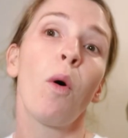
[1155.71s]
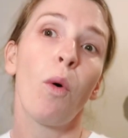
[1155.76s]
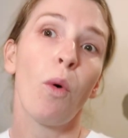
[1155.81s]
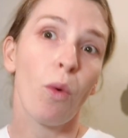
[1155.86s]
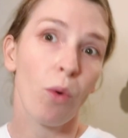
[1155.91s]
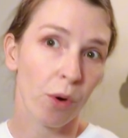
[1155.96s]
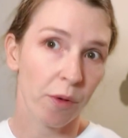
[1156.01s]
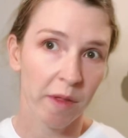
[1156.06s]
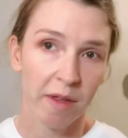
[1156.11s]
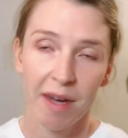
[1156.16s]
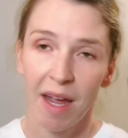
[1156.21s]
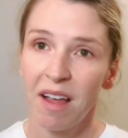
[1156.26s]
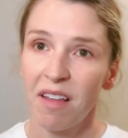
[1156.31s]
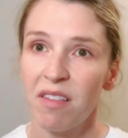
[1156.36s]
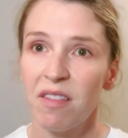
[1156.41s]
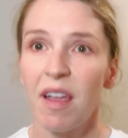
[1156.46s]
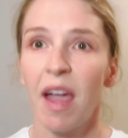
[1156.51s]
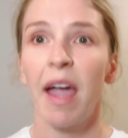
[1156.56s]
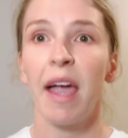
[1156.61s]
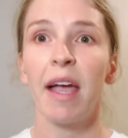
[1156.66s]
or the
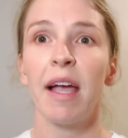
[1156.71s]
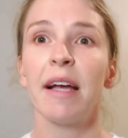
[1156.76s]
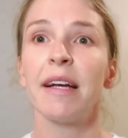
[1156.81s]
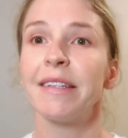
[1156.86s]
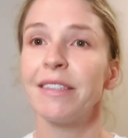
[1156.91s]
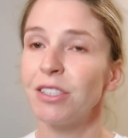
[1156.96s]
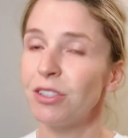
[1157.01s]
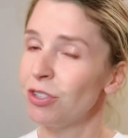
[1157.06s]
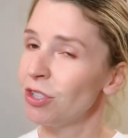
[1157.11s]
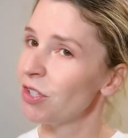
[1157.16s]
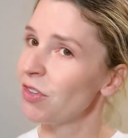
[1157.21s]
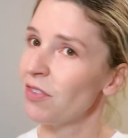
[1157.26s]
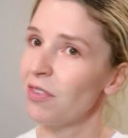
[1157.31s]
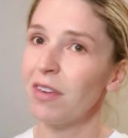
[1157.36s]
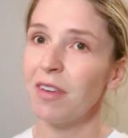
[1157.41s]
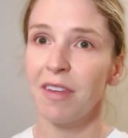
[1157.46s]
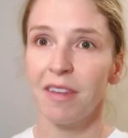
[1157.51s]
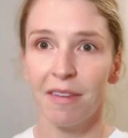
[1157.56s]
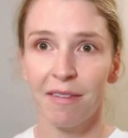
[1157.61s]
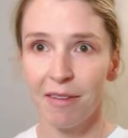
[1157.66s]
next day, just,
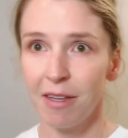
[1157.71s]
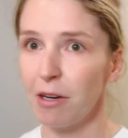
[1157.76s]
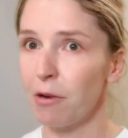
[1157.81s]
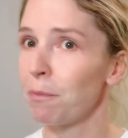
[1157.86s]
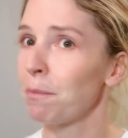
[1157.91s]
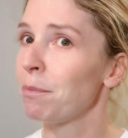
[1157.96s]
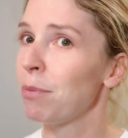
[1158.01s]
you know,